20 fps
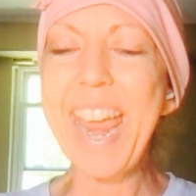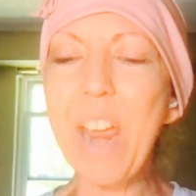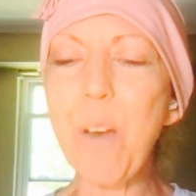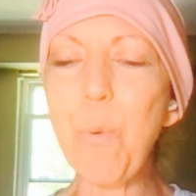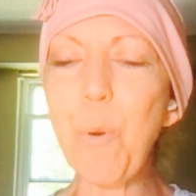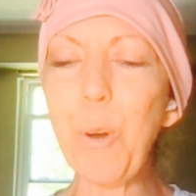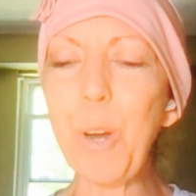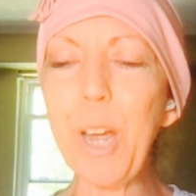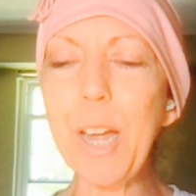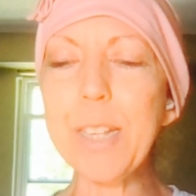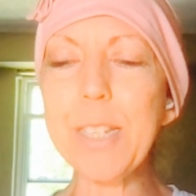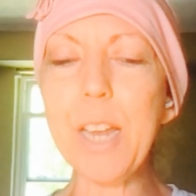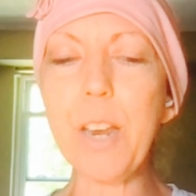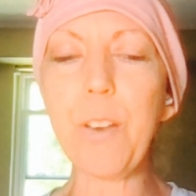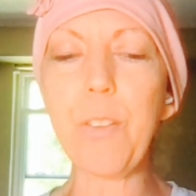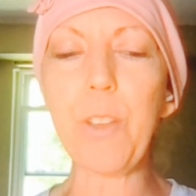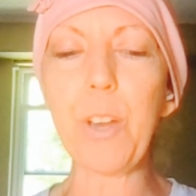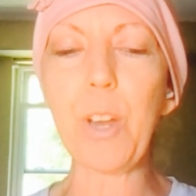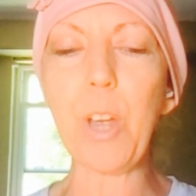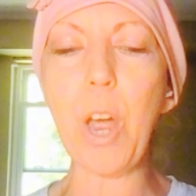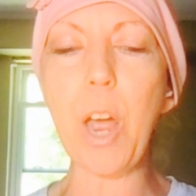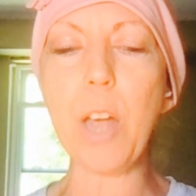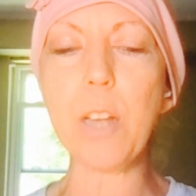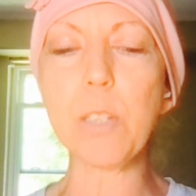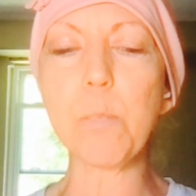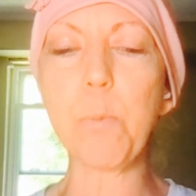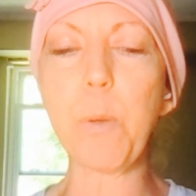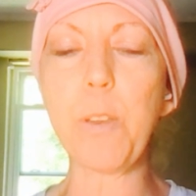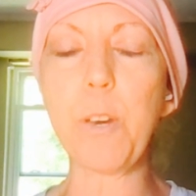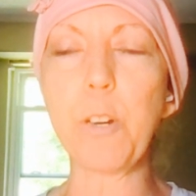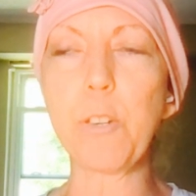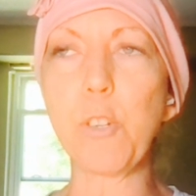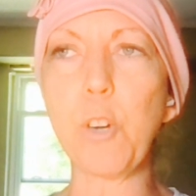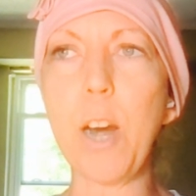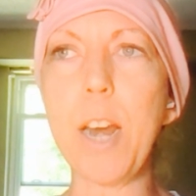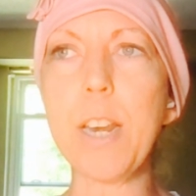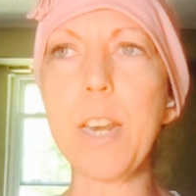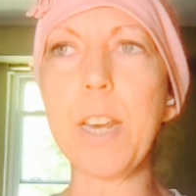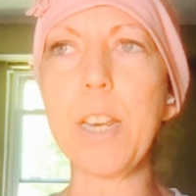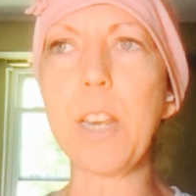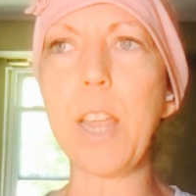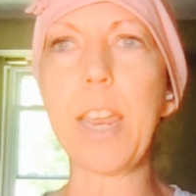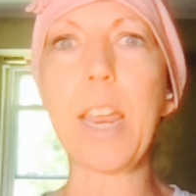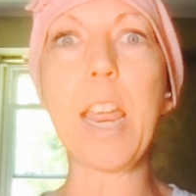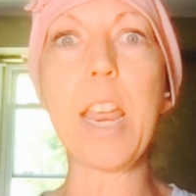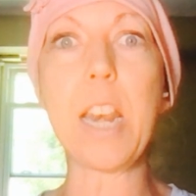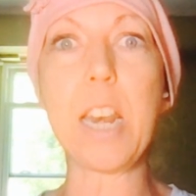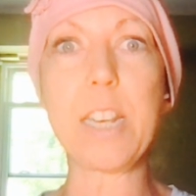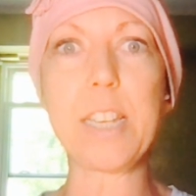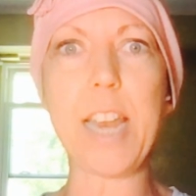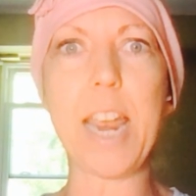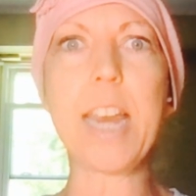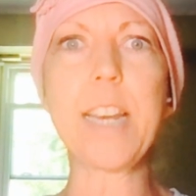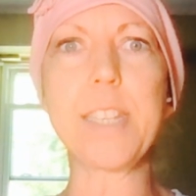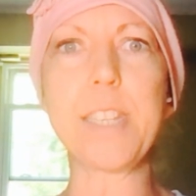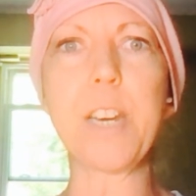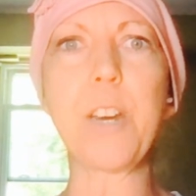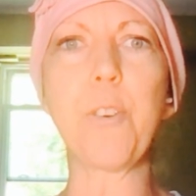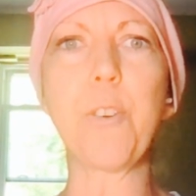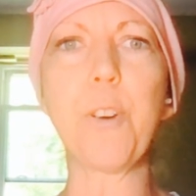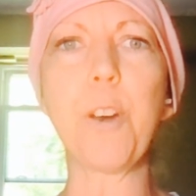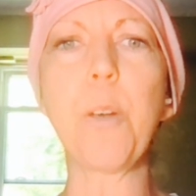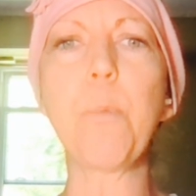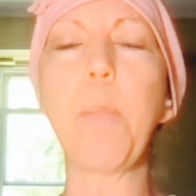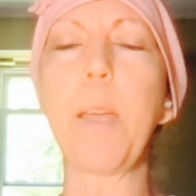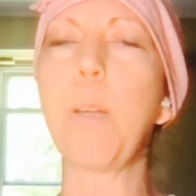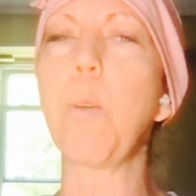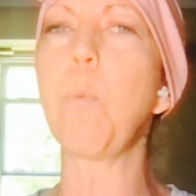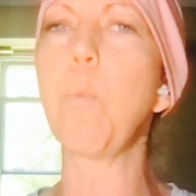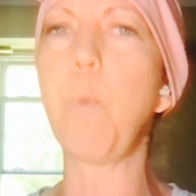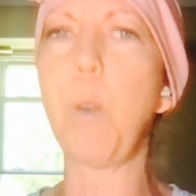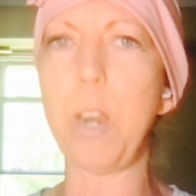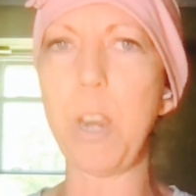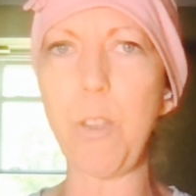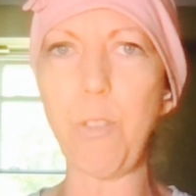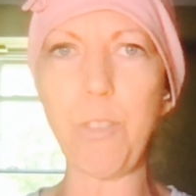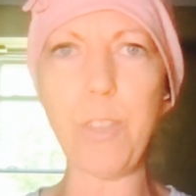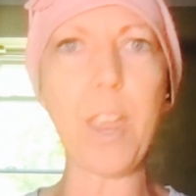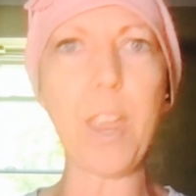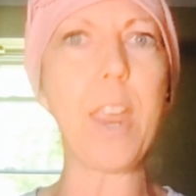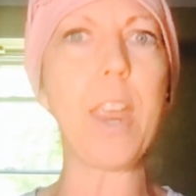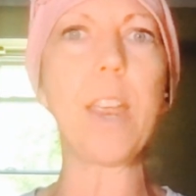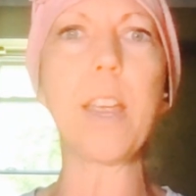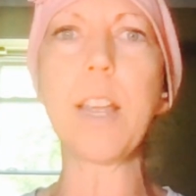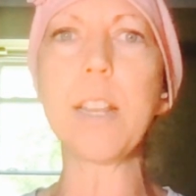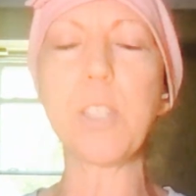it will cut down on the cost, whether you're trying to, like, in a tasting group, like, what do you think?